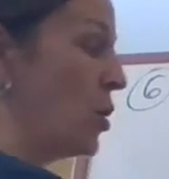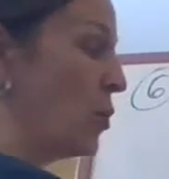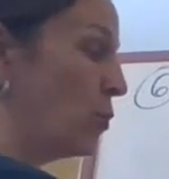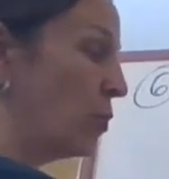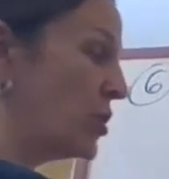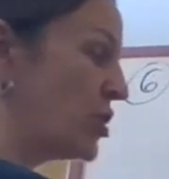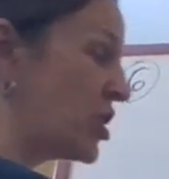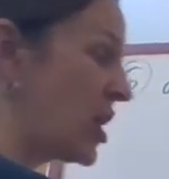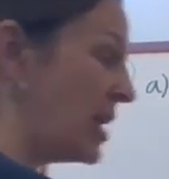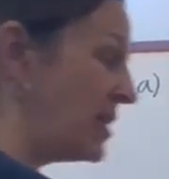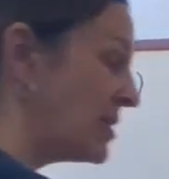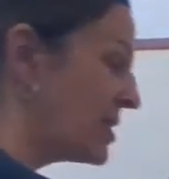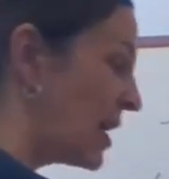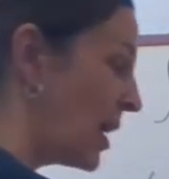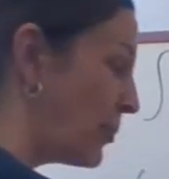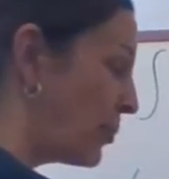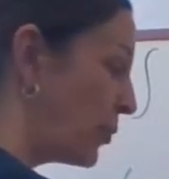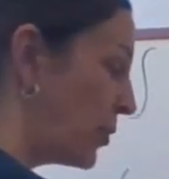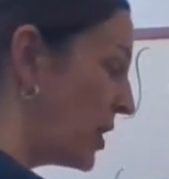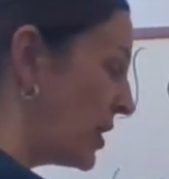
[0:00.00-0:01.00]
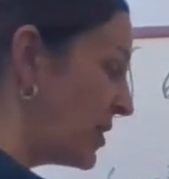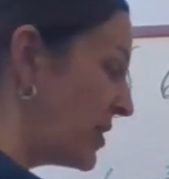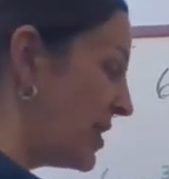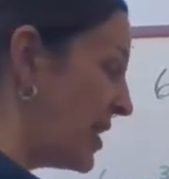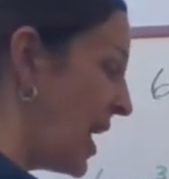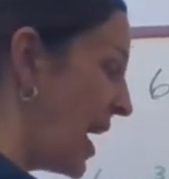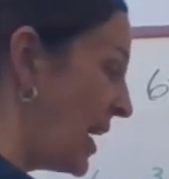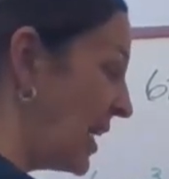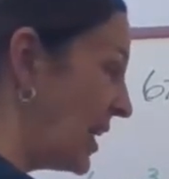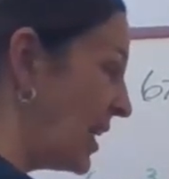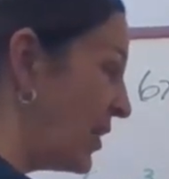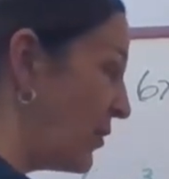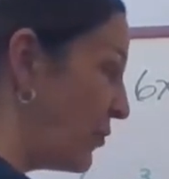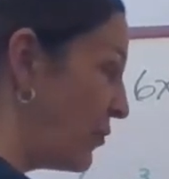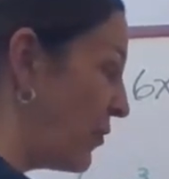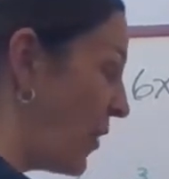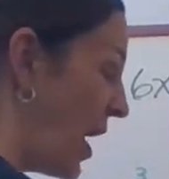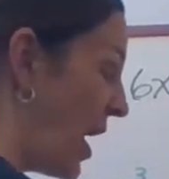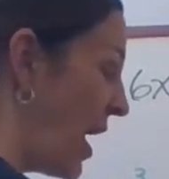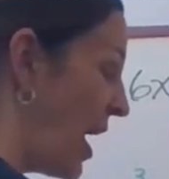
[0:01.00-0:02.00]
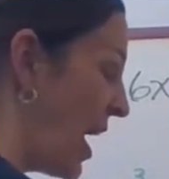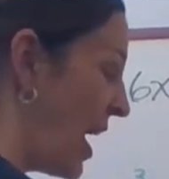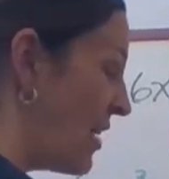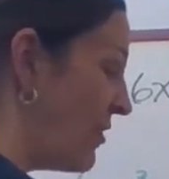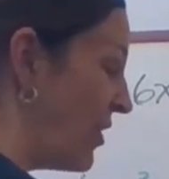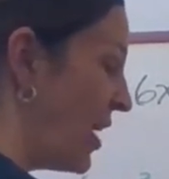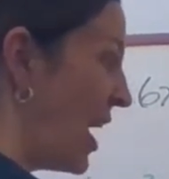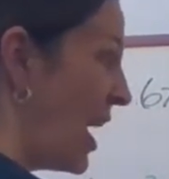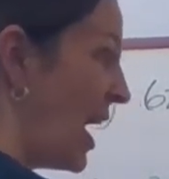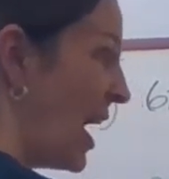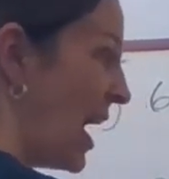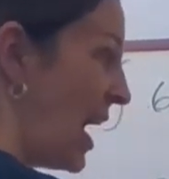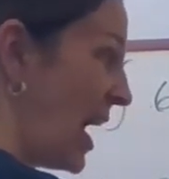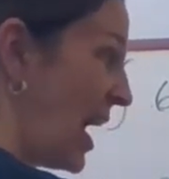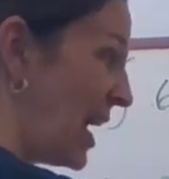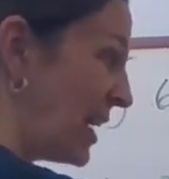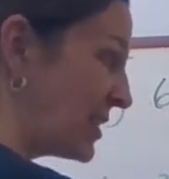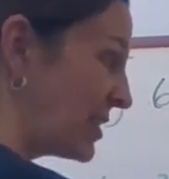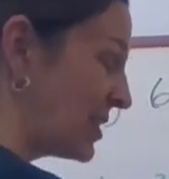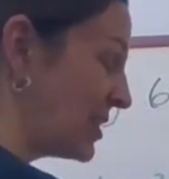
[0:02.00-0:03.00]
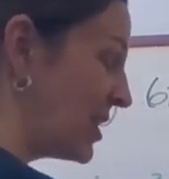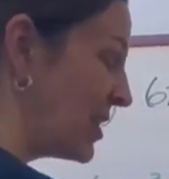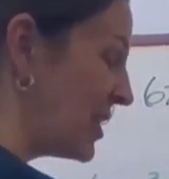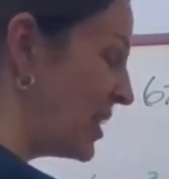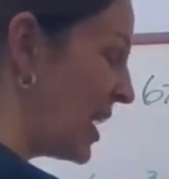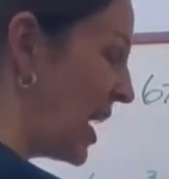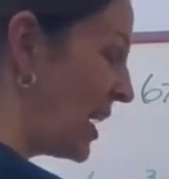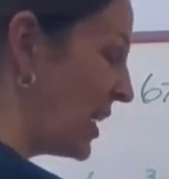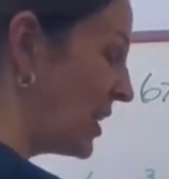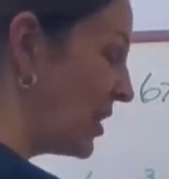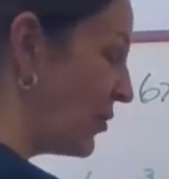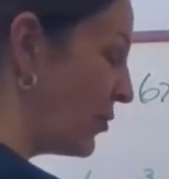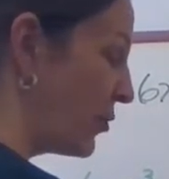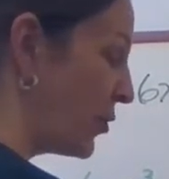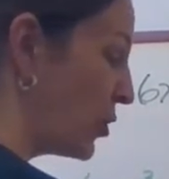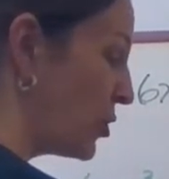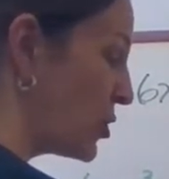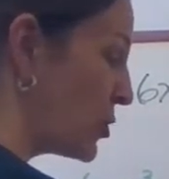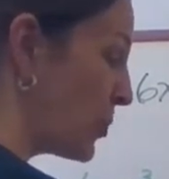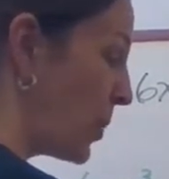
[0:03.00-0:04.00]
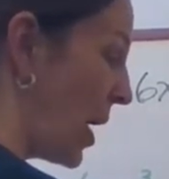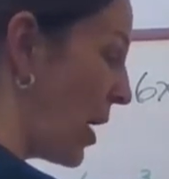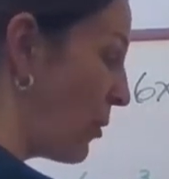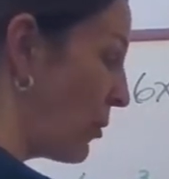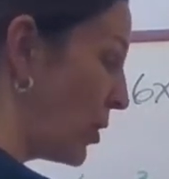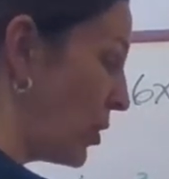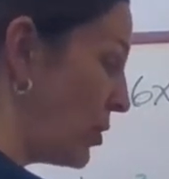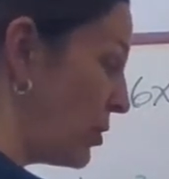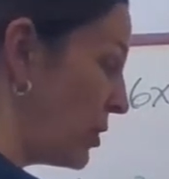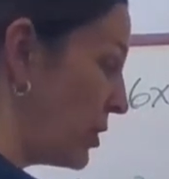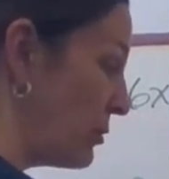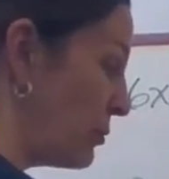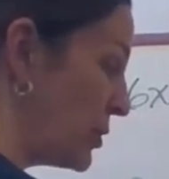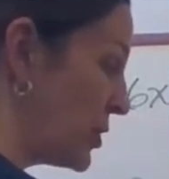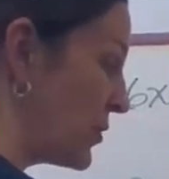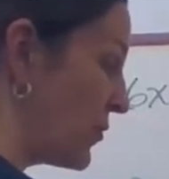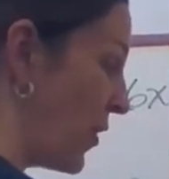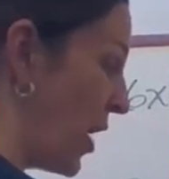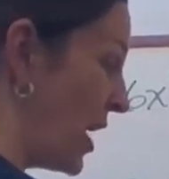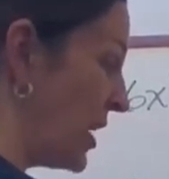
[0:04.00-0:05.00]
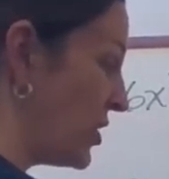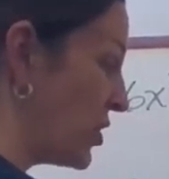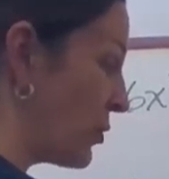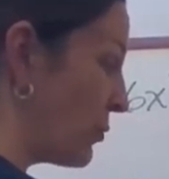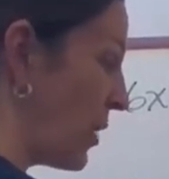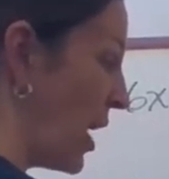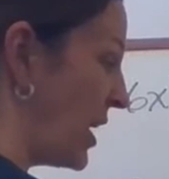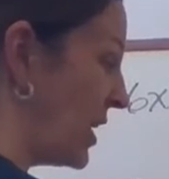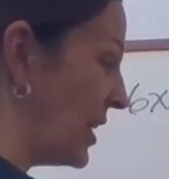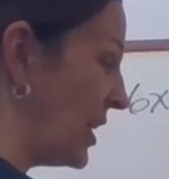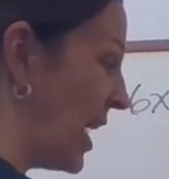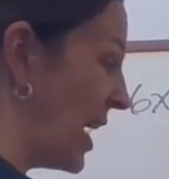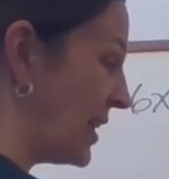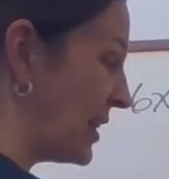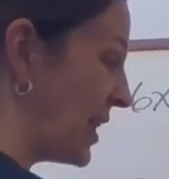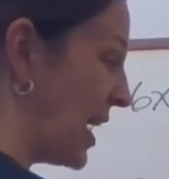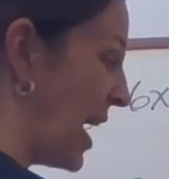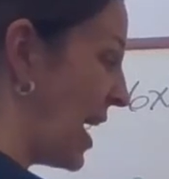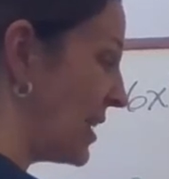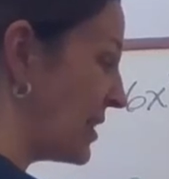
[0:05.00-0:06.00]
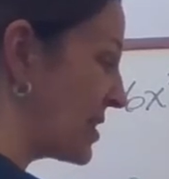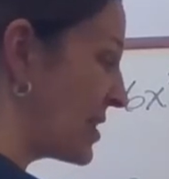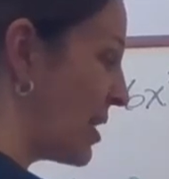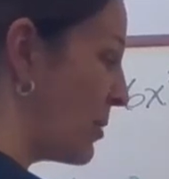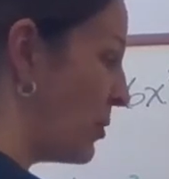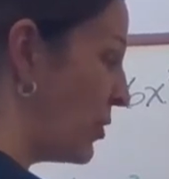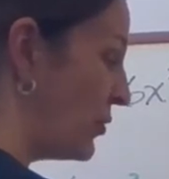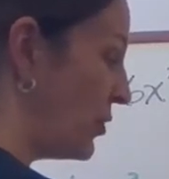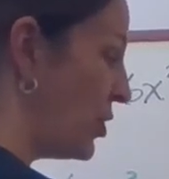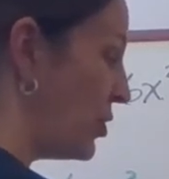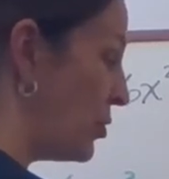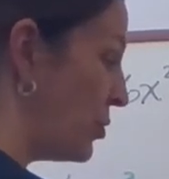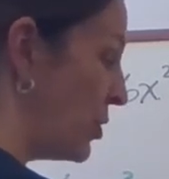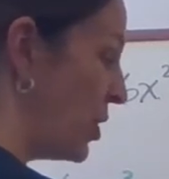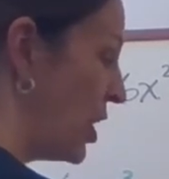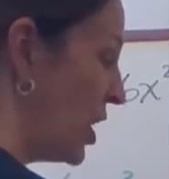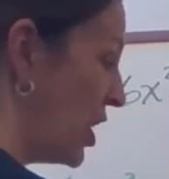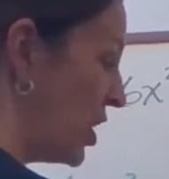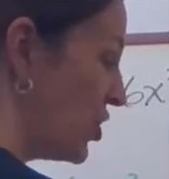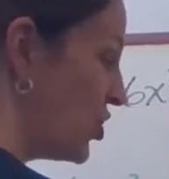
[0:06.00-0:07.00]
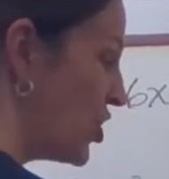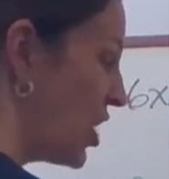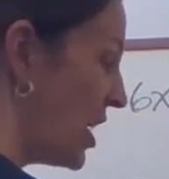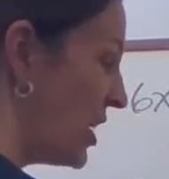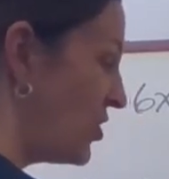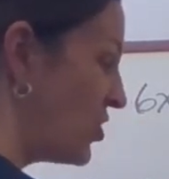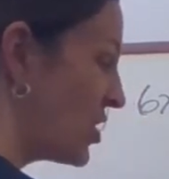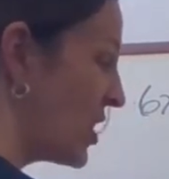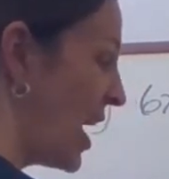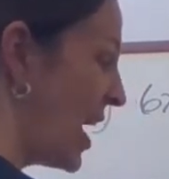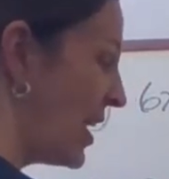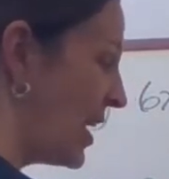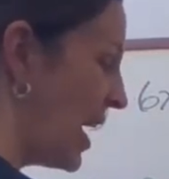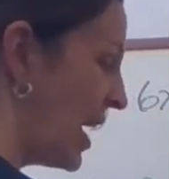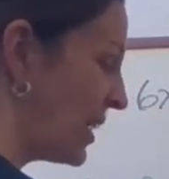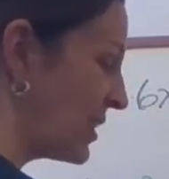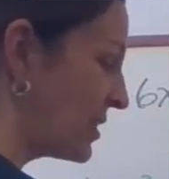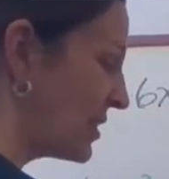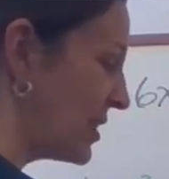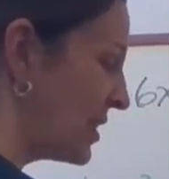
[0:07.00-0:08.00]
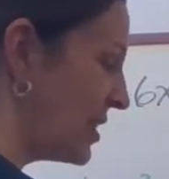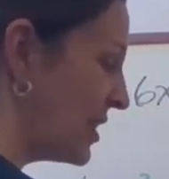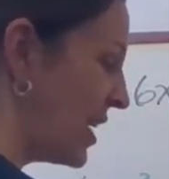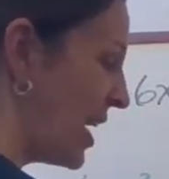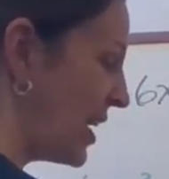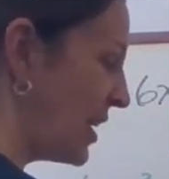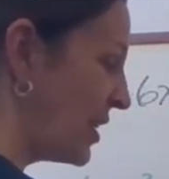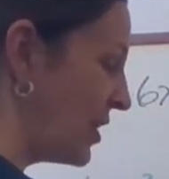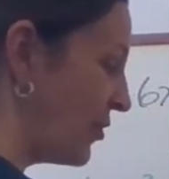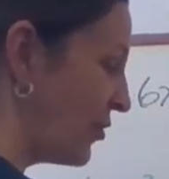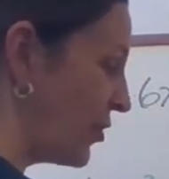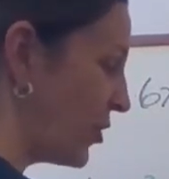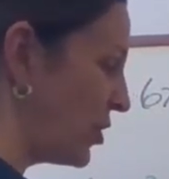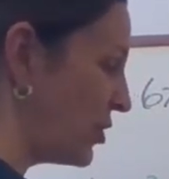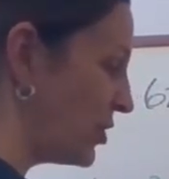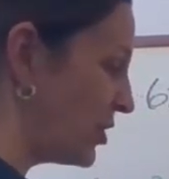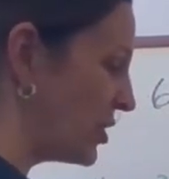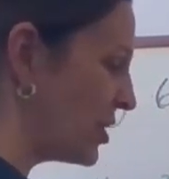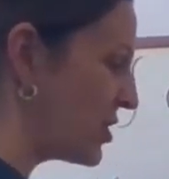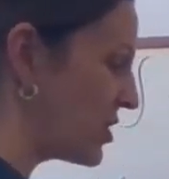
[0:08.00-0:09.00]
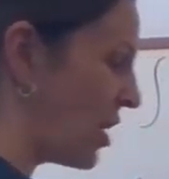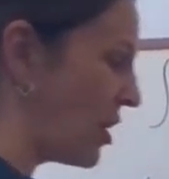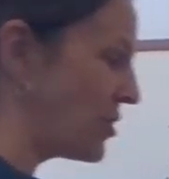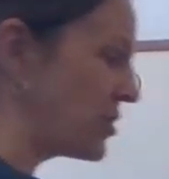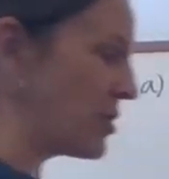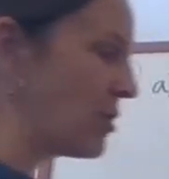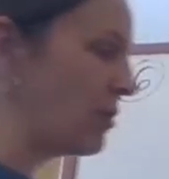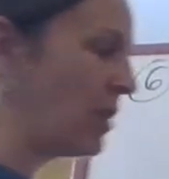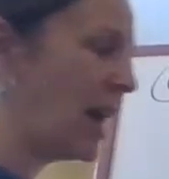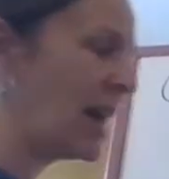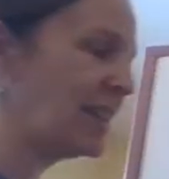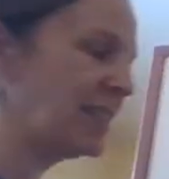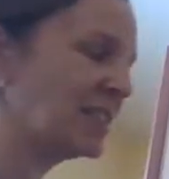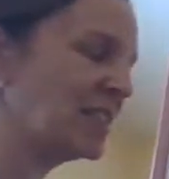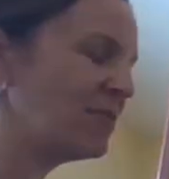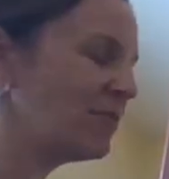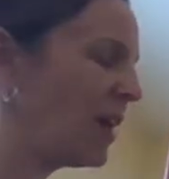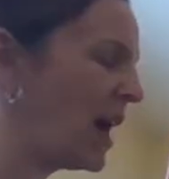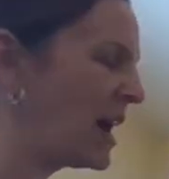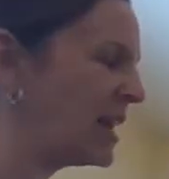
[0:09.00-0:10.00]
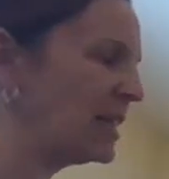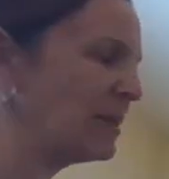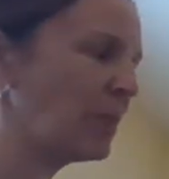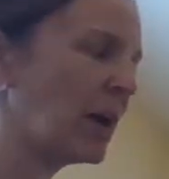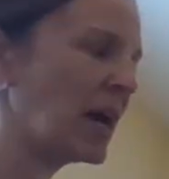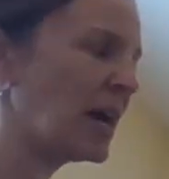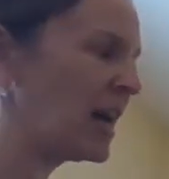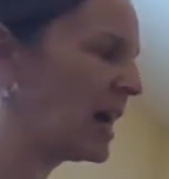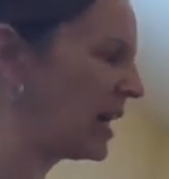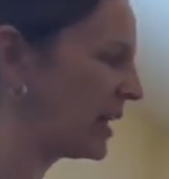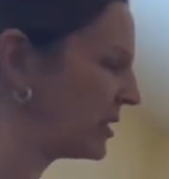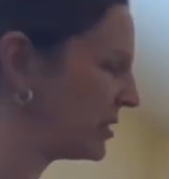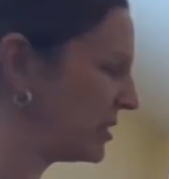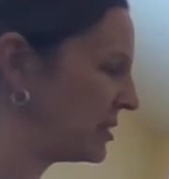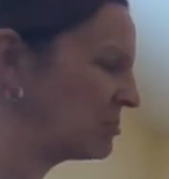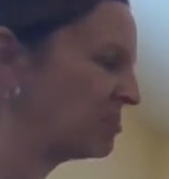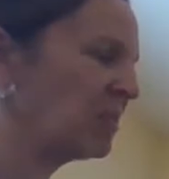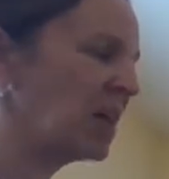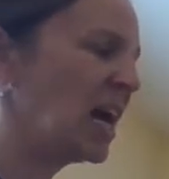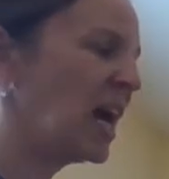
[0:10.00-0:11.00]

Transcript: which ends up with negative 5x to the negative 1st power. It was fine to write it like that. Some of you changed that. X to the negative 1st is also like dividing by x.